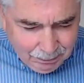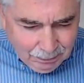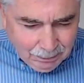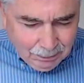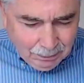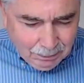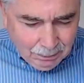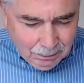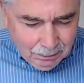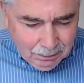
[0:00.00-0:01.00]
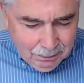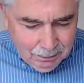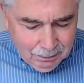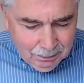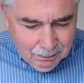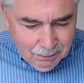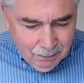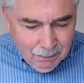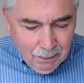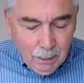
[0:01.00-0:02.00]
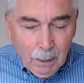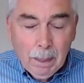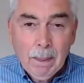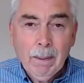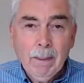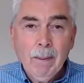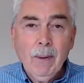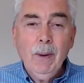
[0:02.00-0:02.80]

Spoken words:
No one is speaking in this clip.